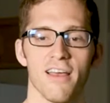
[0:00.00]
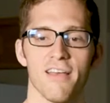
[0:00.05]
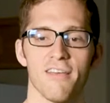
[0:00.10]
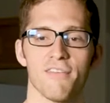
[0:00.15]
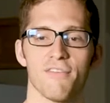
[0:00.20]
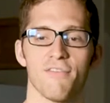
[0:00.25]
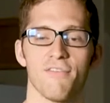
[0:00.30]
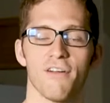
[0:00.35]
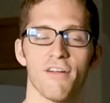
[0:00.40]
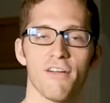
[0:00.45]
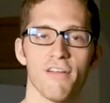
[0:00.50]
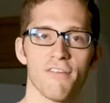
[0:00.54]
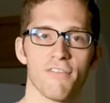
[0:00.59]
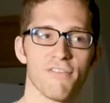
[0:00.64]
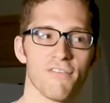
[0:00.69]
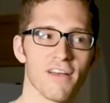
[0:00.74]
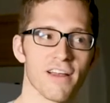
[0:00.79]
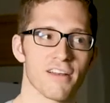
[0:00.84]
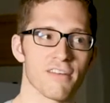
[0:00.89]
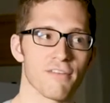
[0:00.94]
is very
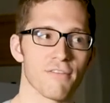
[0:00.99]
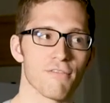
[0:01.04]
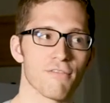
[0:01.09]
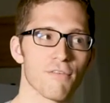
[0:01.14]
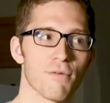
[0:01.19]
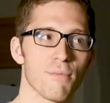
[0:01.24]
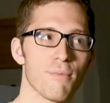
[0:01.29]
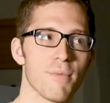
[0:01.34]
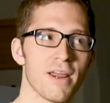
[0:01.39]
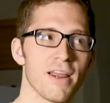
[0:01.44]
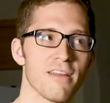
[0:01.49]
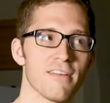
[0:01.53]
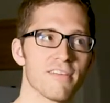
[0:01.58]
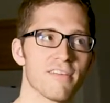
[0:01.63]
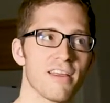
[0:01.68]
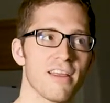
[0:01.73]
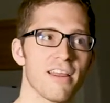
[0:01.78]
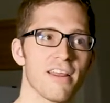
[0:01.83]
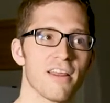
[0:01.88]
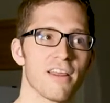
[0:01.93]
effective for
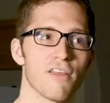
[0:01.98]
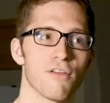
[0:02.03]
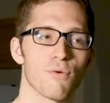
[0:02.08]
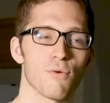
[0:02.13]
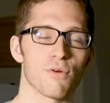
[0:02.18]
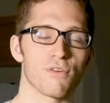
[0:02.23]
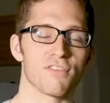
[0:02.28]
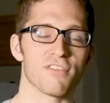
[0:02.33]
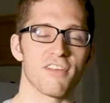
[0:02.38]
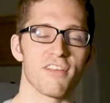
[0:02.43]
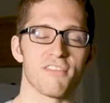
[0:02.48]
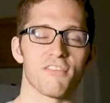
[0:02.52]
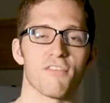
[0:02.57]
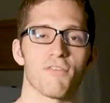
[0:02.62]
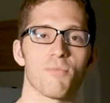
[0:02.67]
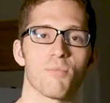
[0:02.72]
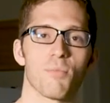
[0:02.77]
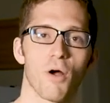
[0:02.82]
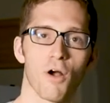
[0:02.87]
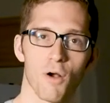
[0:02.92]
maintaining your sense
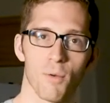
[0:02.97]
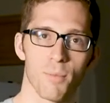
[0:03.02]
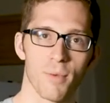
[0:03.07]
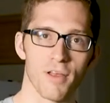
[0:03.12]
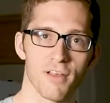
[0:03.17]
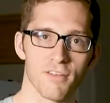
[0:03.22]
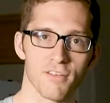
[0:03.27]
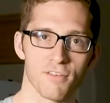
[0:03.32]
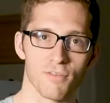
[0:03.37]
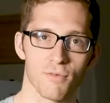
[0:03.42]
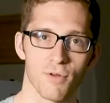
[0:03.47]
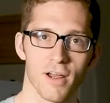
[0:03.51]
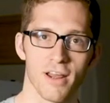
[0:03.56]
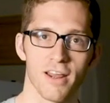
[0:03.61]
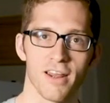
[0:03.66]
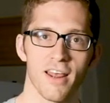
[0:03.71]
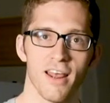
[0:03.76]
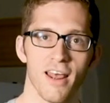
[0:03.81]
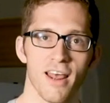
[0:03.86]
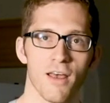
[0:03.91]
of purpose,
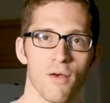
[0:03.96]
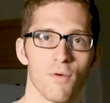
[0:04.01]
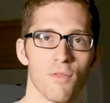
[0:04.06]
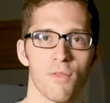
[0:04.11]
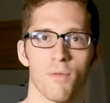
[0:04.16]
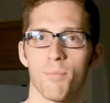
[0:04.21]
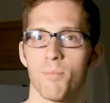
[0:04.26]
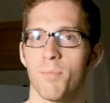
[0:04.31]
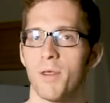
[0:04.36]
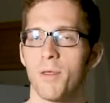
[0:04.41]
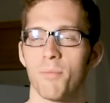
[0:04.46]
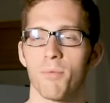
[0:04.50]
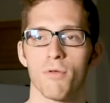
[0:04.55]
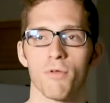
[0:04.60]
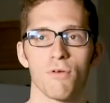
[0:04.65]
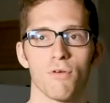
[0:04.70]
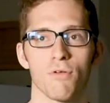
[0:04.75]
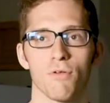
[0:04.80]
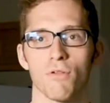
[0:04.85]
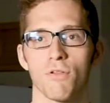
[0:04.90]
right? The
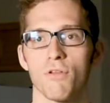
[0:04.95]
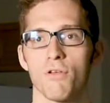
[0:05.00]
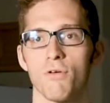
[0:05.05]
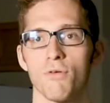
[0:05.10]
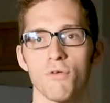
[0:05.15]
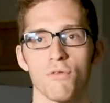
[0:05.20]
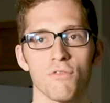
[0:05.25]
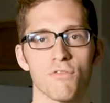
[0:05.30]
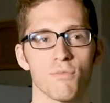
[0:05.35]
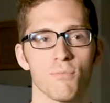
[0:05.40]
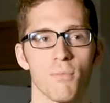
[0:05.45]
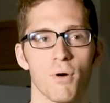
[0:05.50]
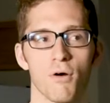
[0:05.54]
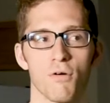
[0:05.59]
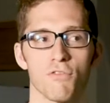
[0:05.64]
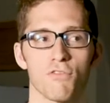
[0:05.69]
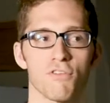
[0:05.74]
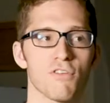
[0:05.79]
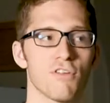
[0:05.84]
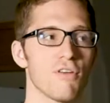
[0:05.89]
people who lose
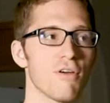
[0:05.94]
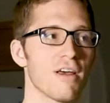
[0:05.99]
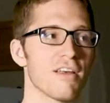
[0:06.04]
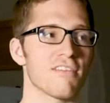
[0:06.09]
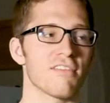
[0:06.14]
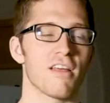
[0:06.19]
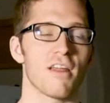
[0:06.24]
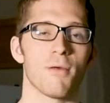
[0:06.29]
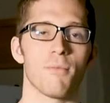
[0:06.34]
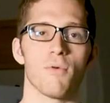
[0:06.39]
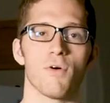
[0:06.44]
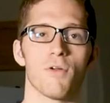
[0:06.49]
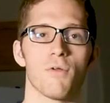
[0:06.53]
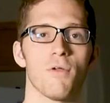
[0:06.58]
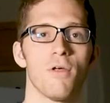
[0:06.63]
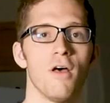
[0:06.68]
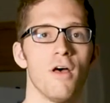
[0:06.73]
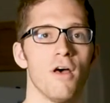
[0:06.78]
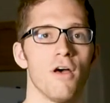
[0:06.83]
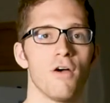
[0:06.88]
motion, you ask
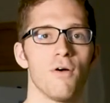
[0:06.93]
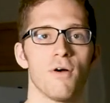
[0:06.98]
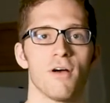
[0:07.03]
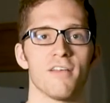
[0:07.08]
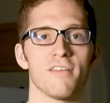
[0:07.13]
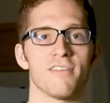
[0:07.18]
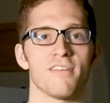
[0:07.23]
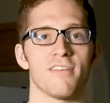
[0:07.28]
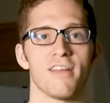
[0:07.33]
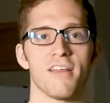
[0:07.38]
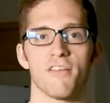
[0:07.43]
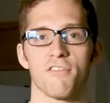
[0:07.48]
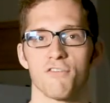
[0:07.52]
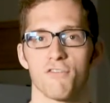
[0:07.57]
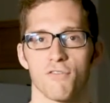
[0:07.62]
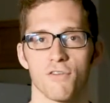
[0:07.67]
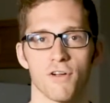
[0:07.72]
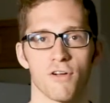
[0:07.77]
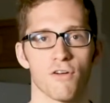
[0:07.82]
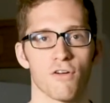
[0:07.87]
anyone who has an
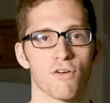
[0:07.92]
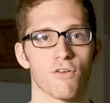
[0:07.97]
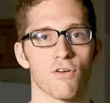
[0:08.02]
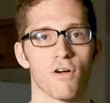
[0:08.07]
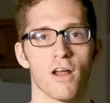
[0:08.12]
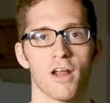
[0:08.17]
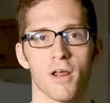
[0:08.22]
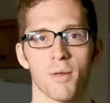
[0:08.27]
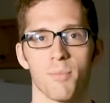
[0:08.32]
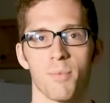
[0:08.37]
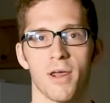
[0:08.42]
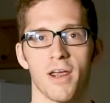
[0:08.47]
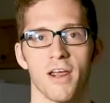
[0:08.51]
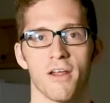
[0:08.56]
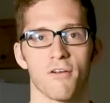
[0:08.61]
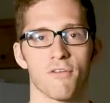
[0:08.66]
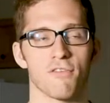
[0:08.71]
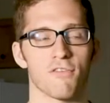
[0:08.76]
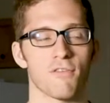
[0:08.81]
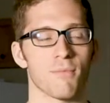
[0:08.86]
injury or chronic
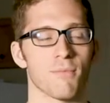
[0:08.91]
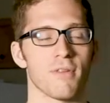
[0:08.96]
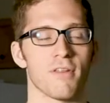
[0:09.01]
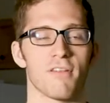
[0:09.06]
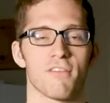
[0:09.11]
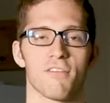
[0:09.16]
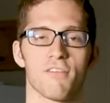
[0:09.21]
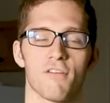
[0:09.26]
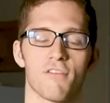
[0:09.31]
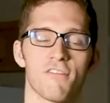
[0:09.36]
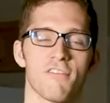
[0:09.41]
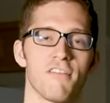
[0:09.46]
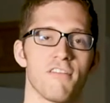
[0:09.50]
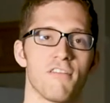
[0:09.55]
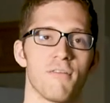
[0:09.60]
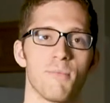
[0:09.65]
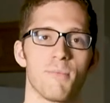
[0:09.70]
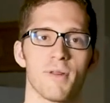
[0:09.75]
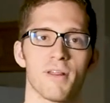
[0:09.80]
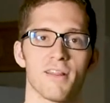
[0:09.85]
pain or something that starts to
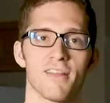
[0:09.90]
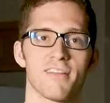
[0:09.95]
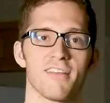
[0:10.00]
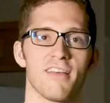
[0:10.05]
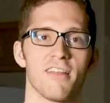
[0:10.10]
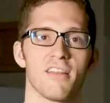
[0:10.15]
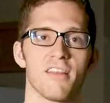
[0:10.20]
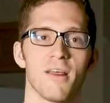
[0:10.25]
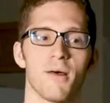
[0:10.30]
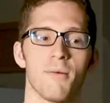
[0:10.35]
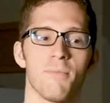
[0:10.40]
debilitate